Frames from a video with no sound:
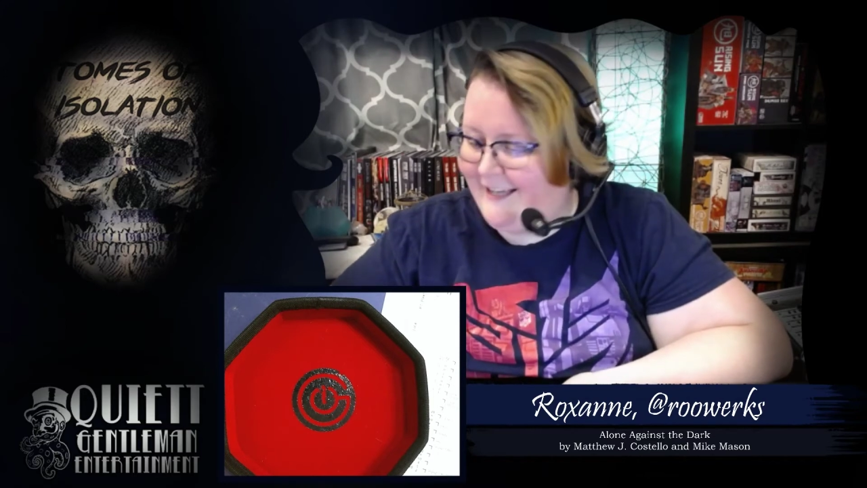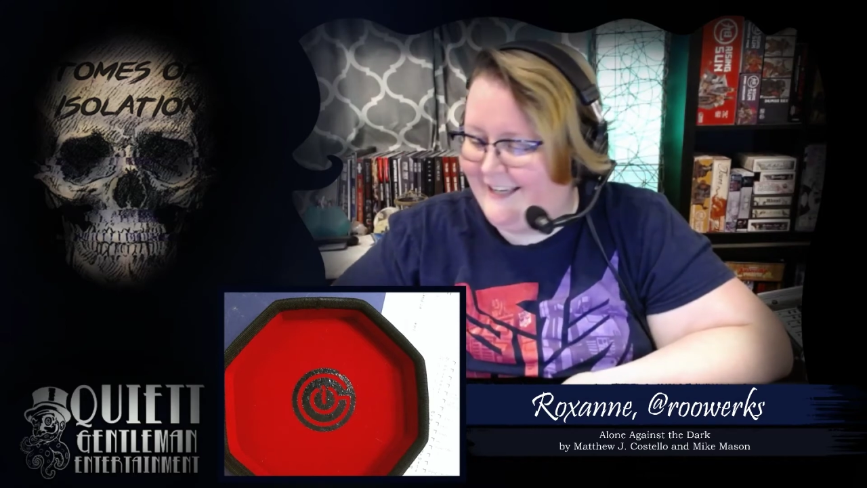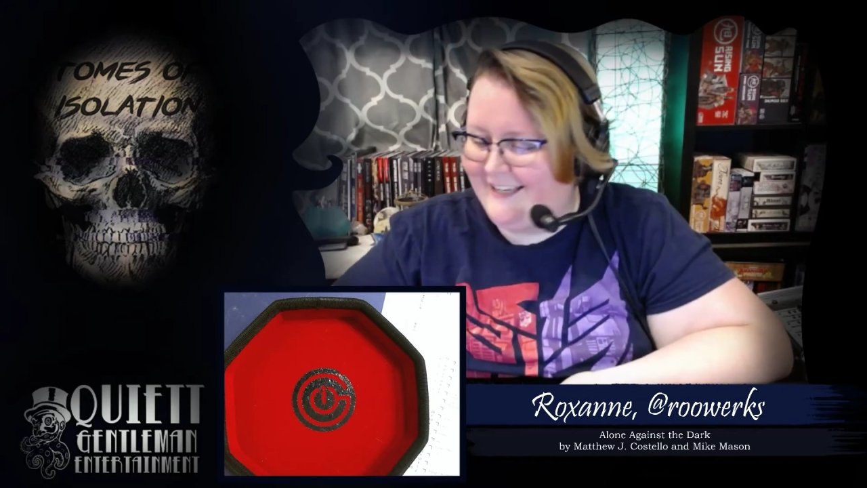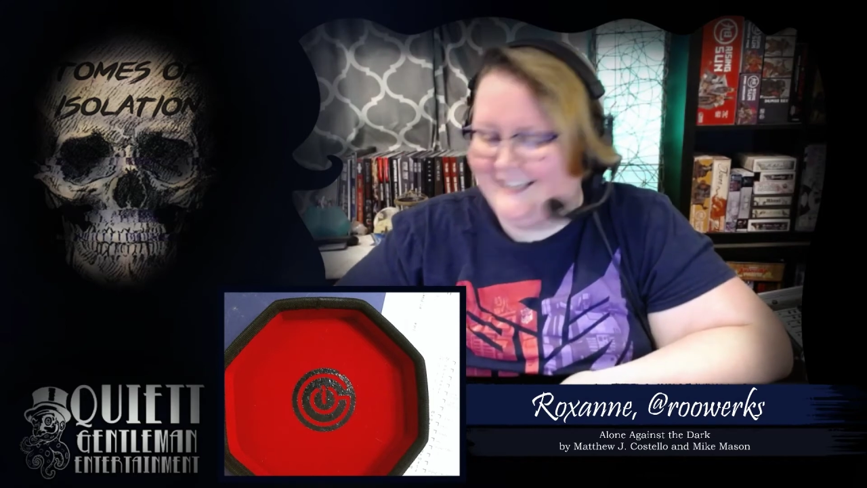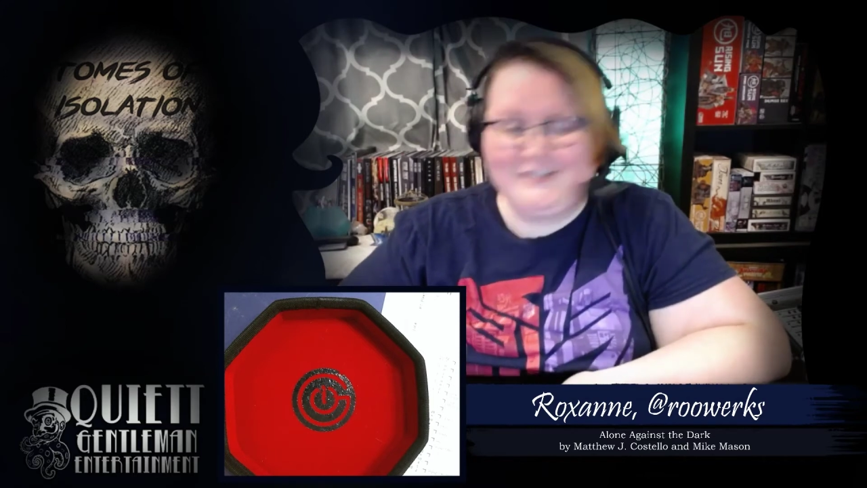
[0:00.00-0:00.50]

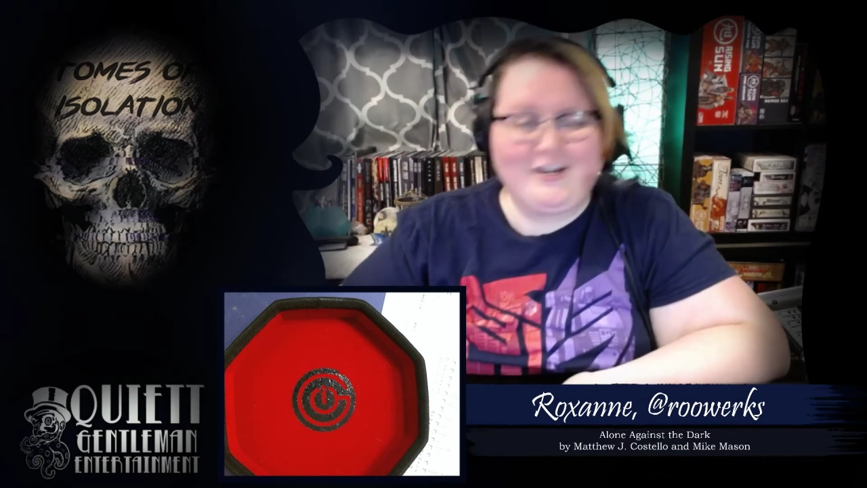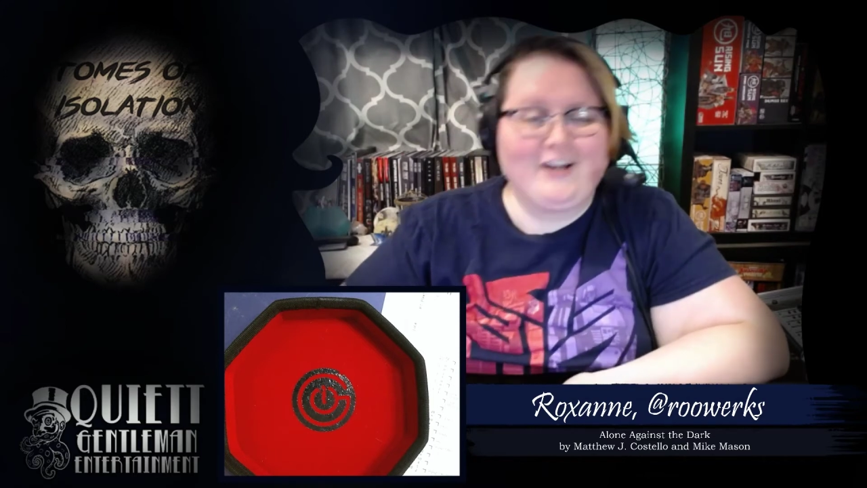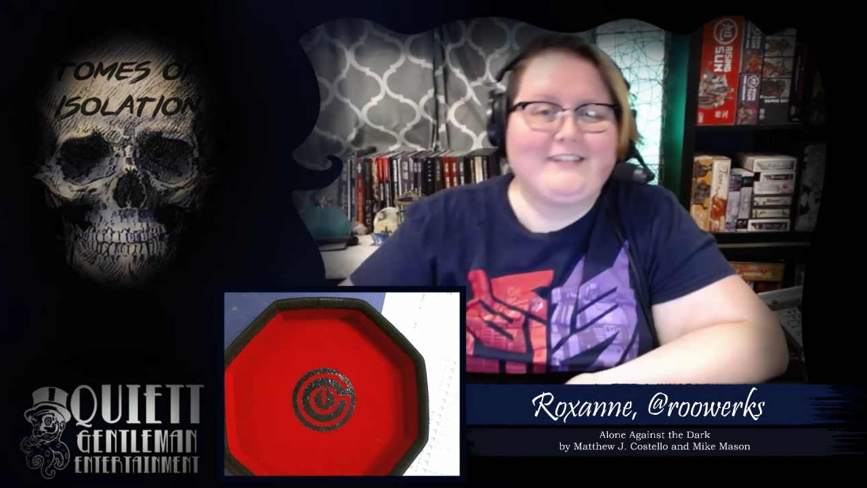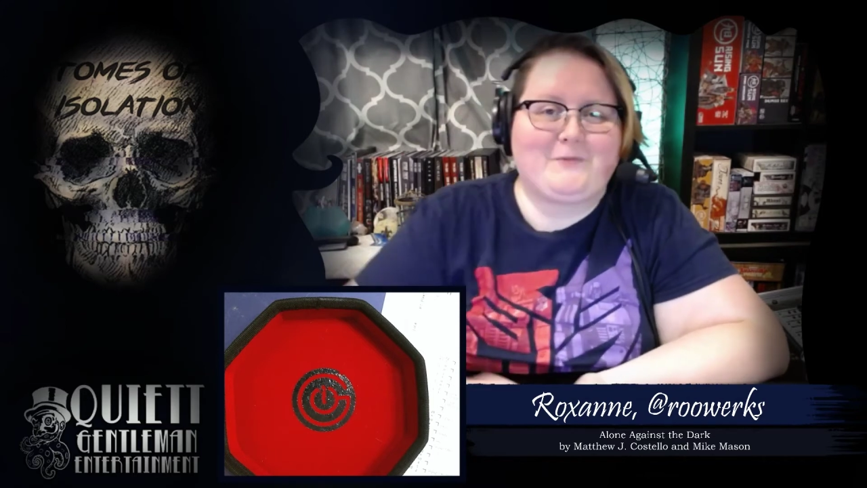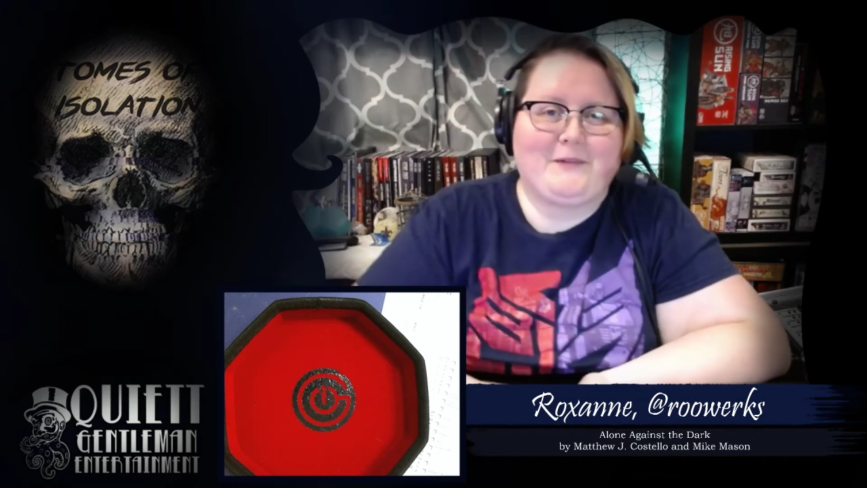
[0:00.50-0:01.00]
John
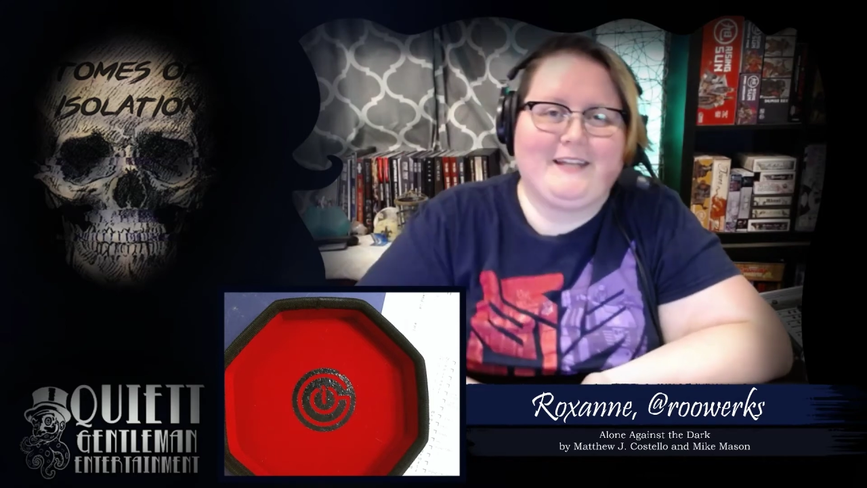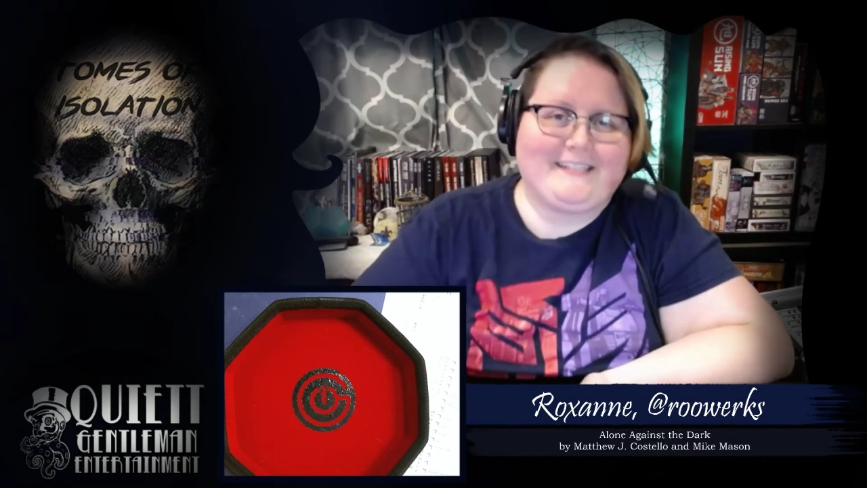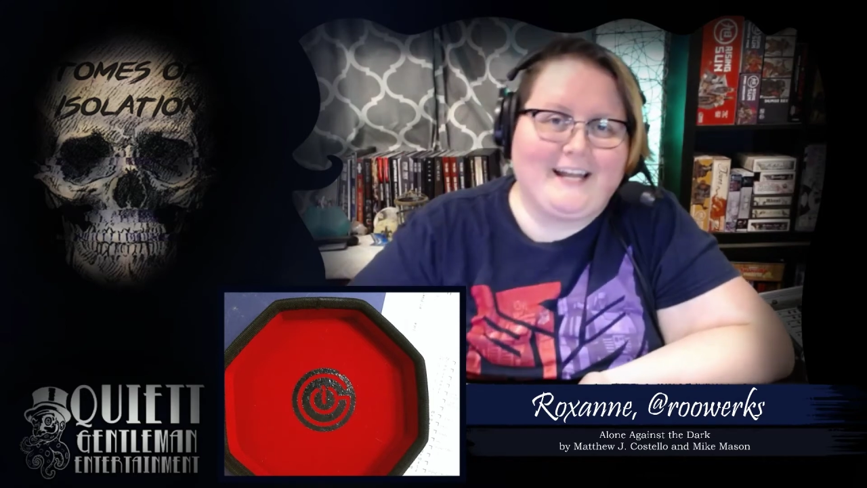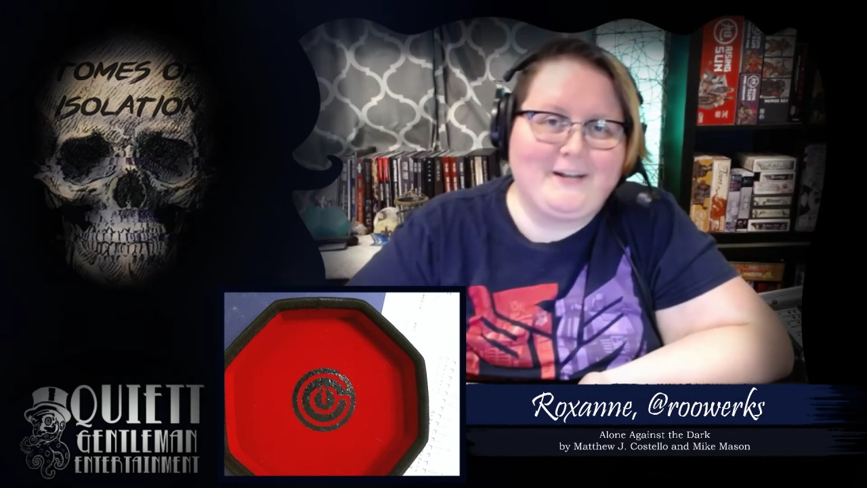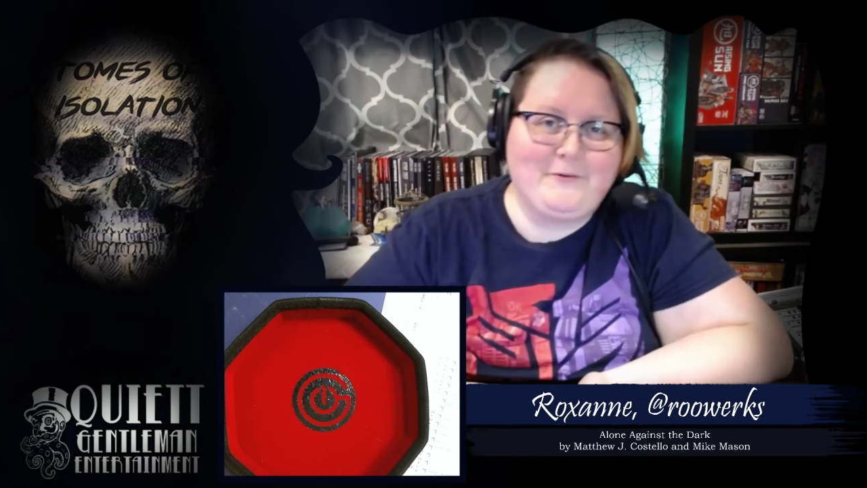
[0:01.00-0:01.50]
gets really
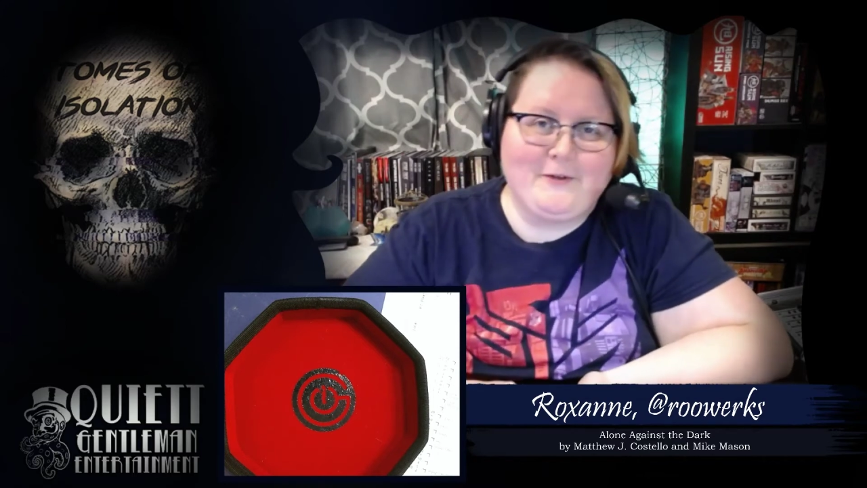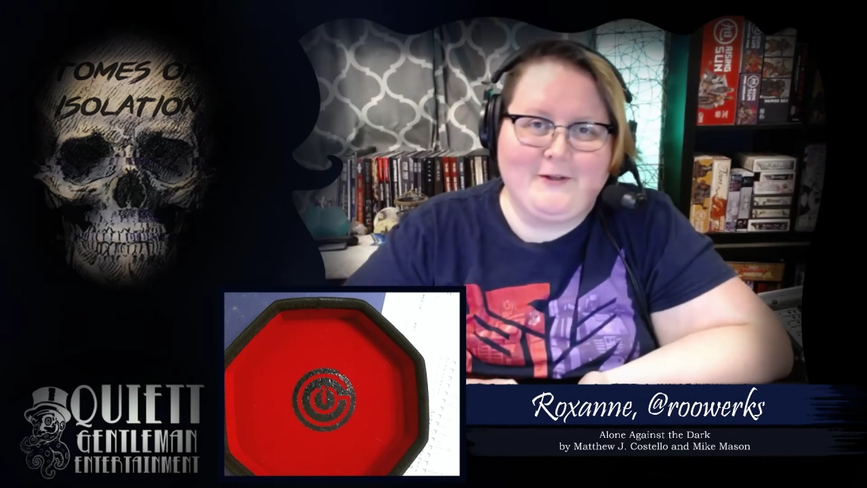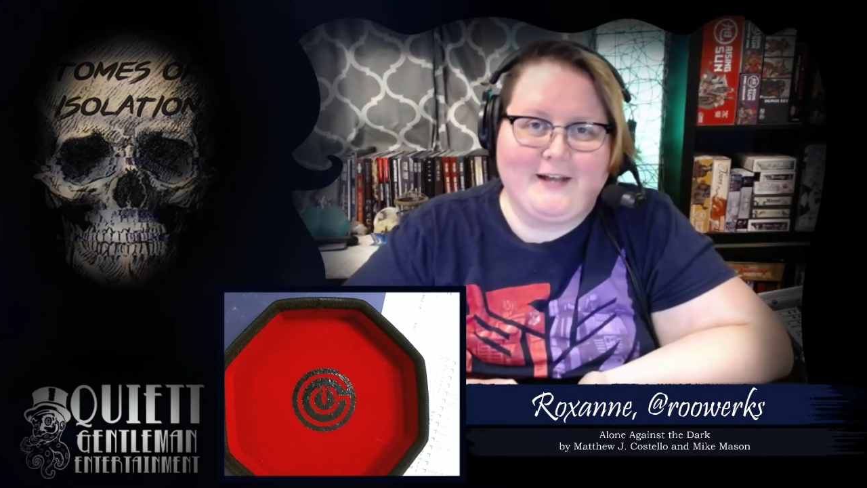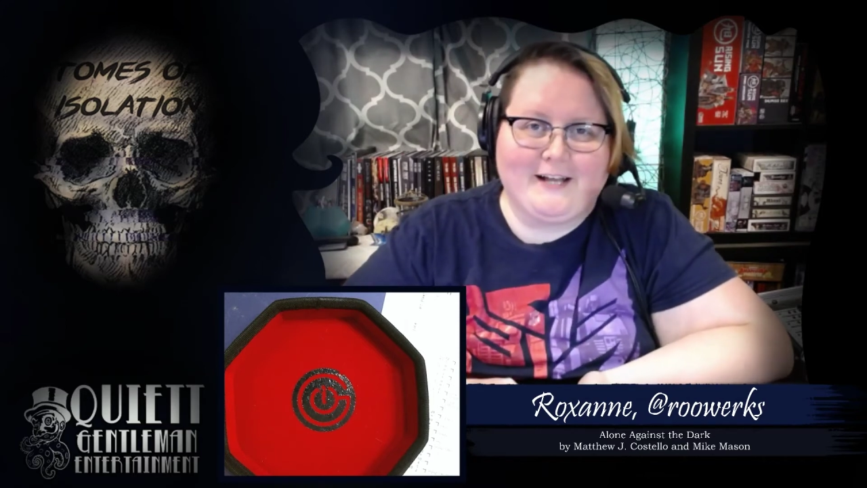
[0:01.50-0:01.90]
excited when you guys